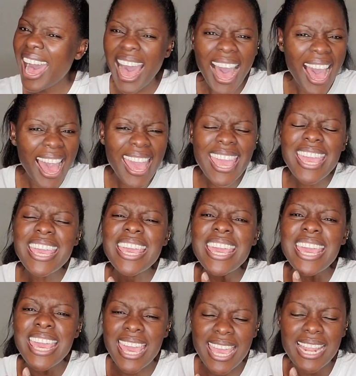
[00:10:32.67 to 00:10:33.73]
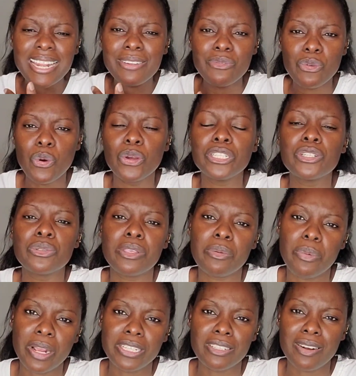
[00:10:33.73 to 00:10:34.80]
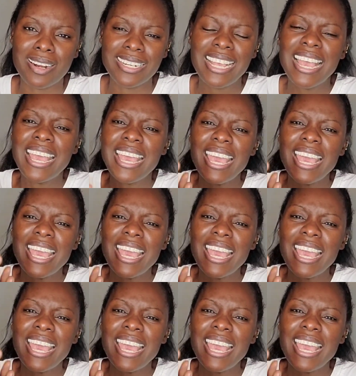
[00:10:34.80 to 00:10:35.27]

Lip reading: I hate going to the restaurant.